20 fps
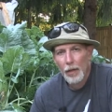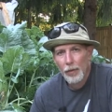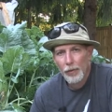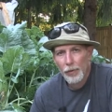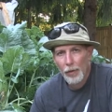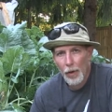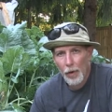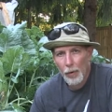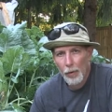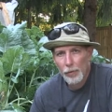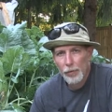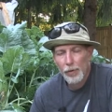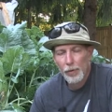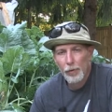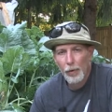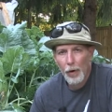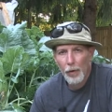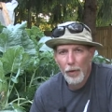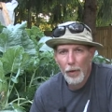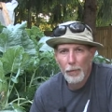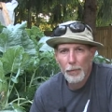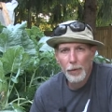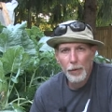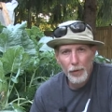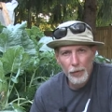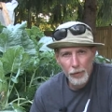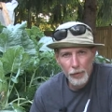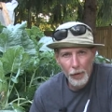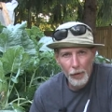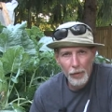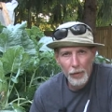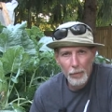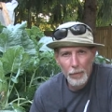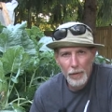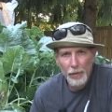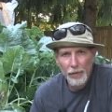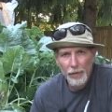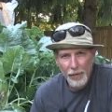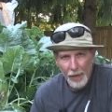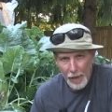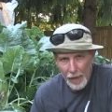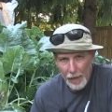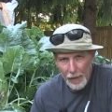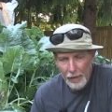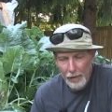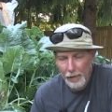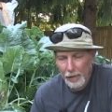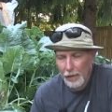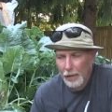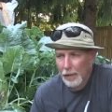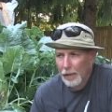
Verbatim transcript: So to grow them, you can start them inside,